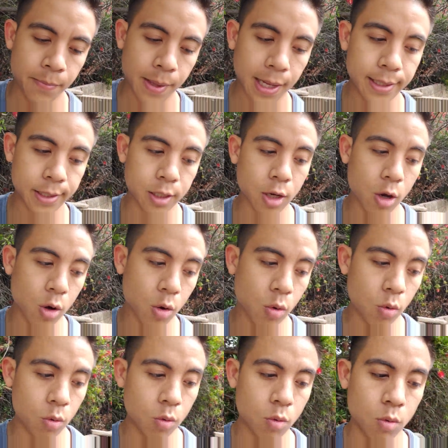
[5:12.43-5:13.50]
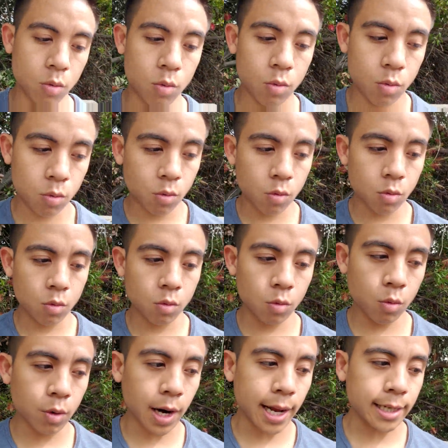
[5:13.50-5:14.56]
And so
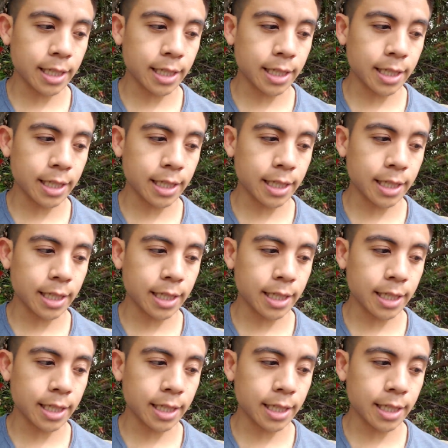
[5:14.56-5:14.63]
when I